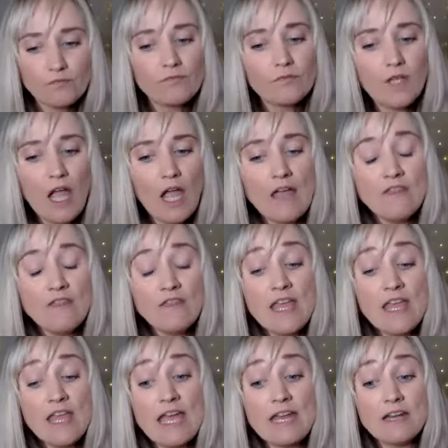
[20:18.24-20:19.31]
And
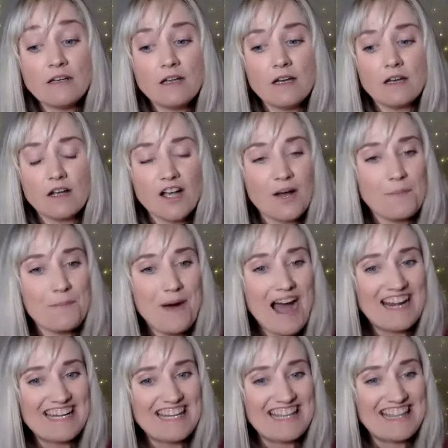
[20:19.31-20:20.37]
then
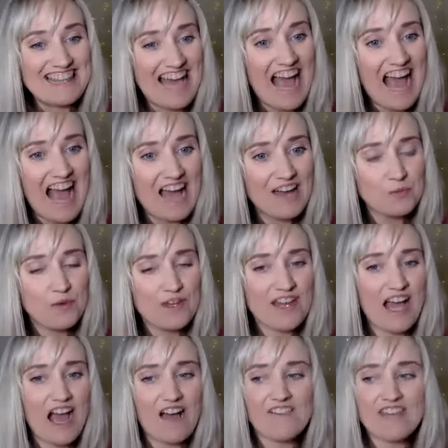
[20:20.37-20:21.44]
combining that with
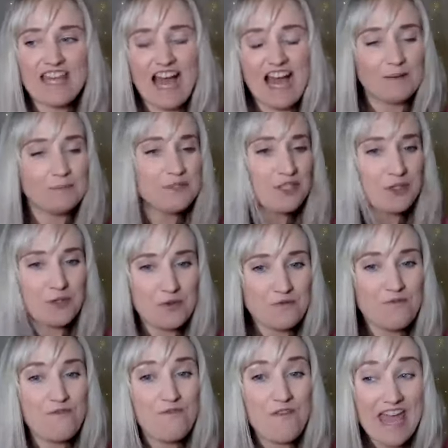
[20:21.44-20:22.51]
having absolute
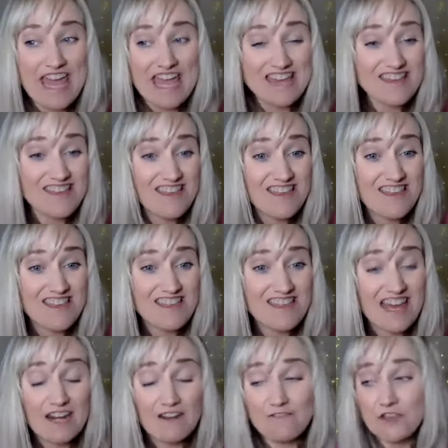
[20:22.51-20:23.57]
faith
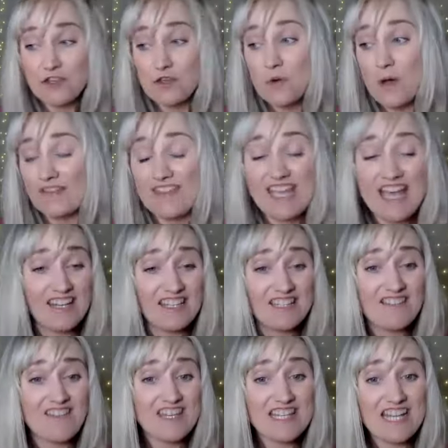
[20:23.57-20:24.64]
that if you at the end
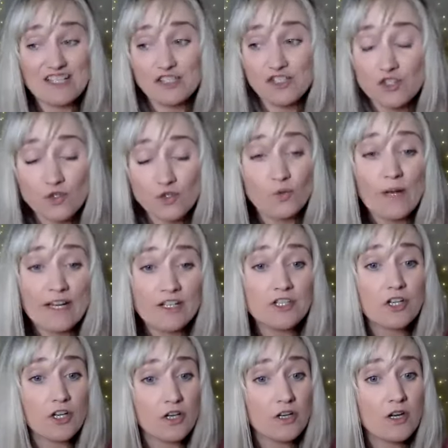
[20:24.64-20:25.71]
of the day
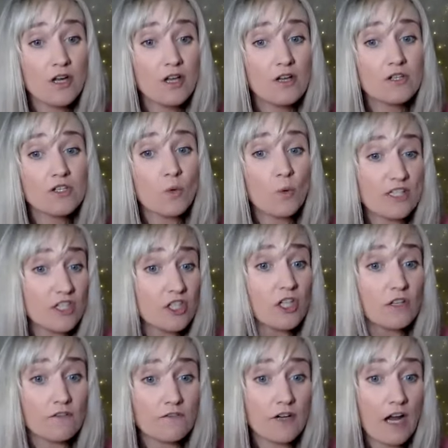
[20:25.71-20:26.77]
surrender to what's
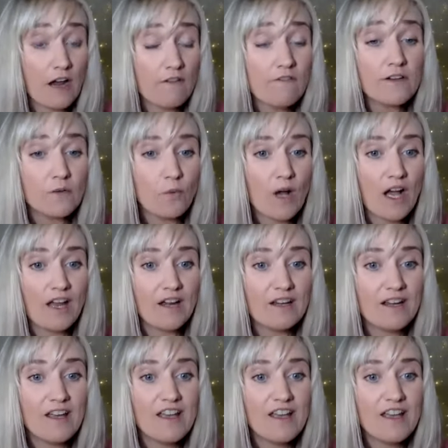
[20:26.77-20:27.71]
good for everyone,